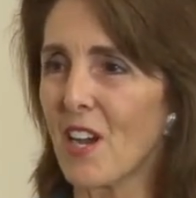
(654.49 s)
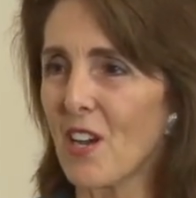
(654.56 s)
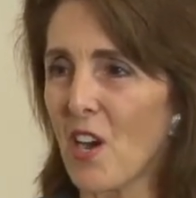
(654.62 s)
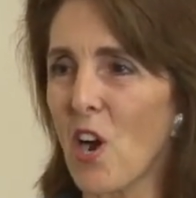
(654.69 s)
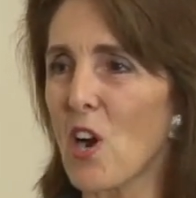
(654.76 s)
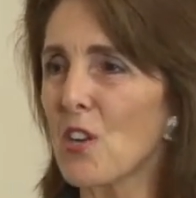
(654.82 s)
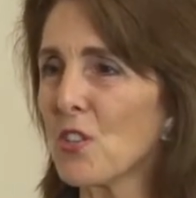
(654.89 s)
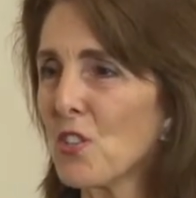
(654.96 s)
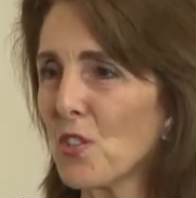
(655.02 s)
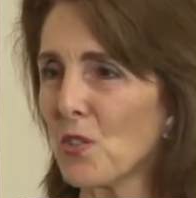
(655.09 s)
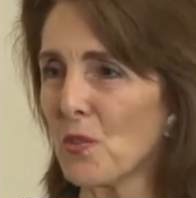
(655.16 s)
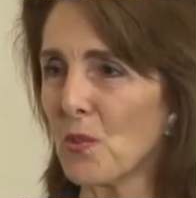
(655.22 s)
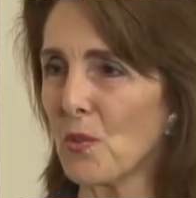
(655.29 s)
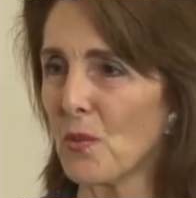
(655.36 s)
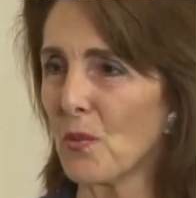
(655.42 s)
hard
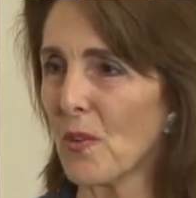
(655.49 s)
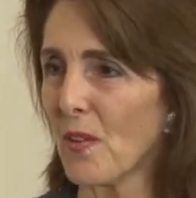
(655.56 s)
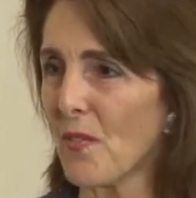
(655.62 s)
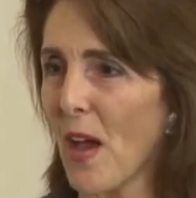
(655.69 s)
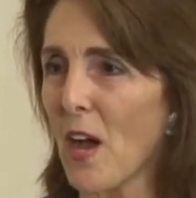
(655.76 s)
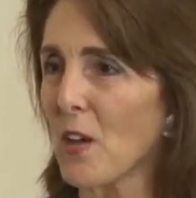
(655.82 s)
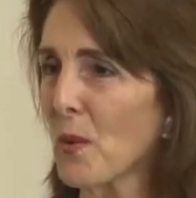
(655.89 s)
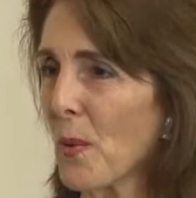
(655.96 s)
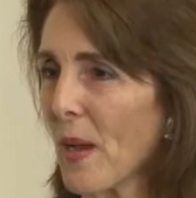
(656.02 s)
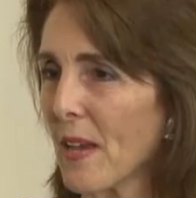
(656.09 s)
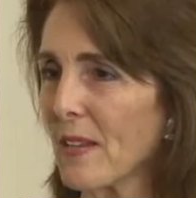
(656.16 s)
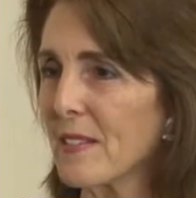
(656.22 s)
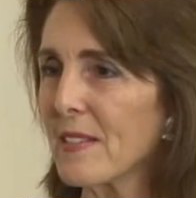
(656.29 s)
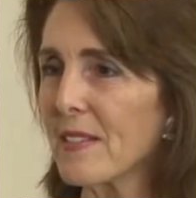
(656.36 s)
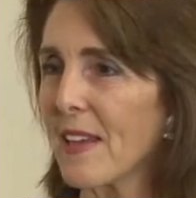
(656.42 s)
to
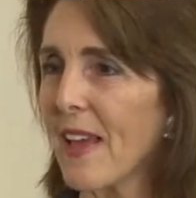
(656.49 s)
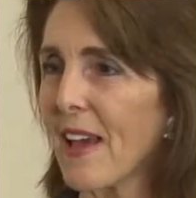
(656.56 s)
evaluate.